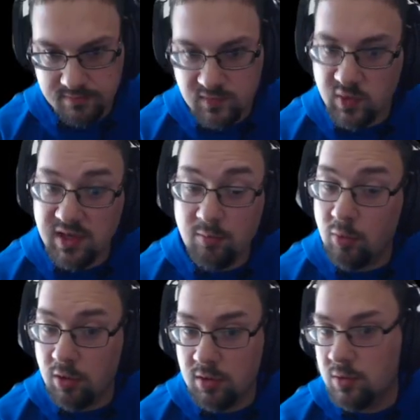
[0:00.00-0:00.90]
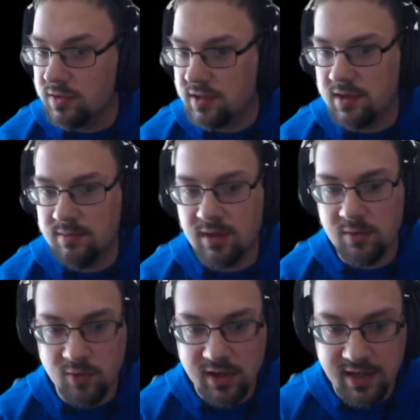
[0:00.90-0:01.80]
We need more gold than
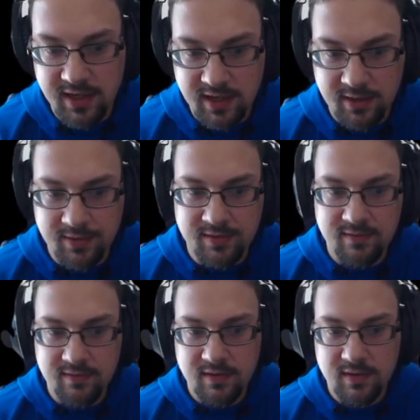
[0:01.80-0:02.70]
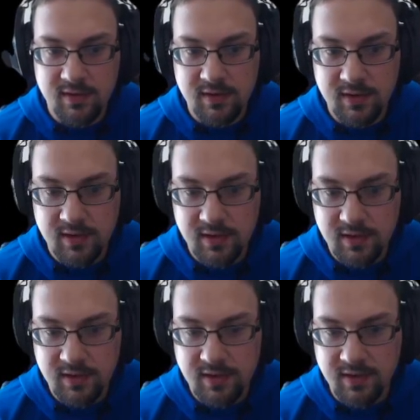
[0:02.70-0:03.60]
we're getting anyways.
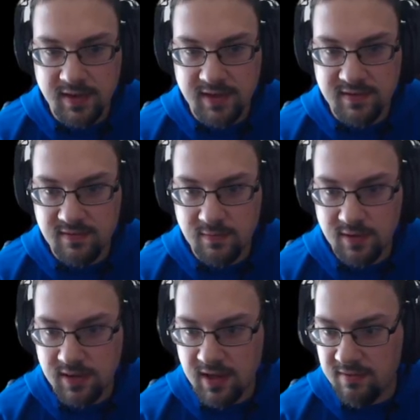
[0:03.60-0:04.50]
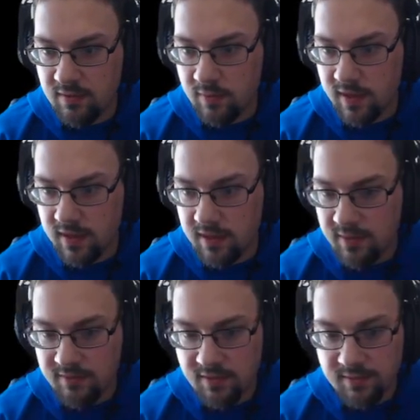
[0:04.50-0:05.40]
That's going to have to wait,
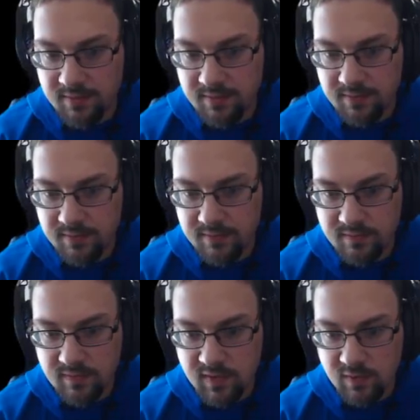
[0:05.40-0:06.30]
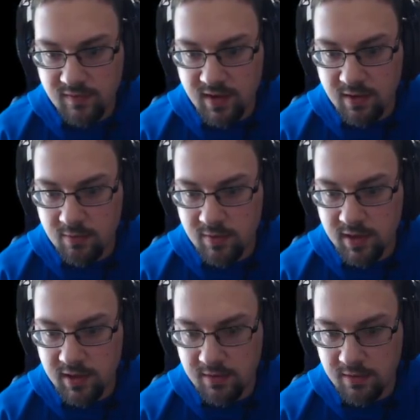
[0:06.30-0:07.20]
however. We got a red
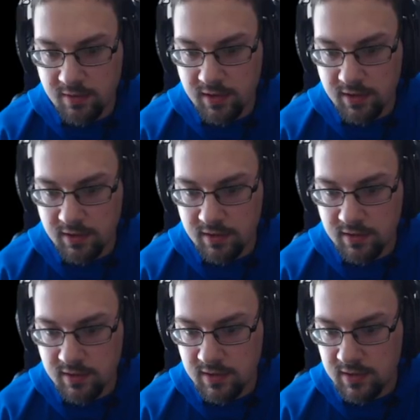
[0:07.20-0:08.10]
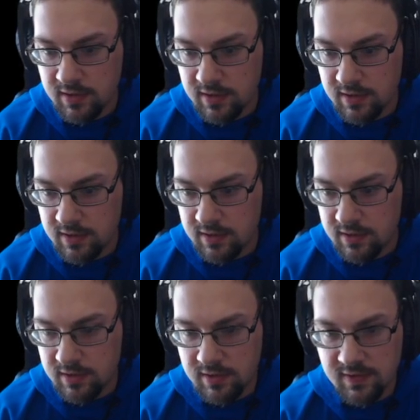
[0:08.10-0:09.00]
hero here.
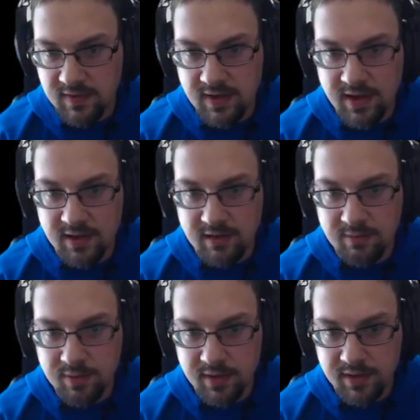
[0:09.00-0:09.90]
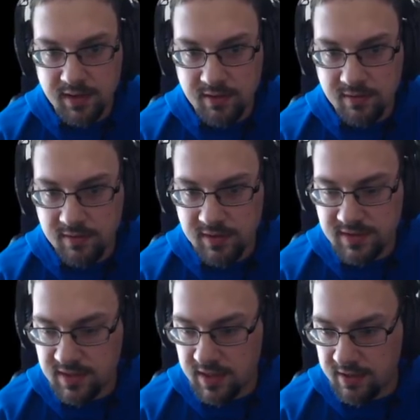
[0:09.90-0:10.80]
Not particularly
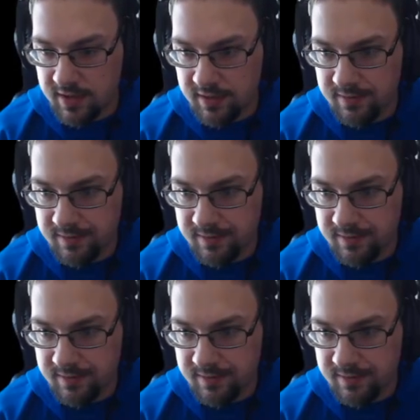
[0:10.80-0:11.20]
scary.